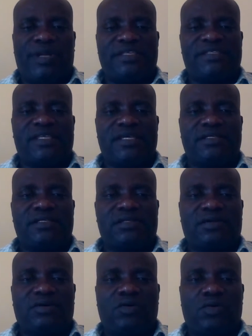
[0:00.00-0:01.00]

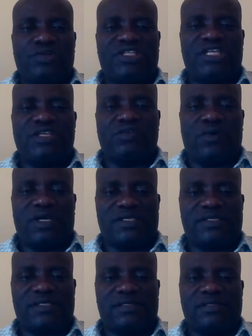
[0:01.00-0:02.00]
present
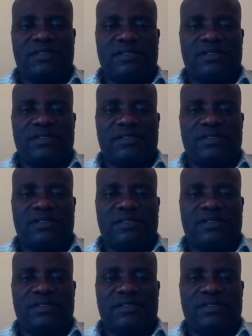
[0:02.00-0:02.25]
continuous.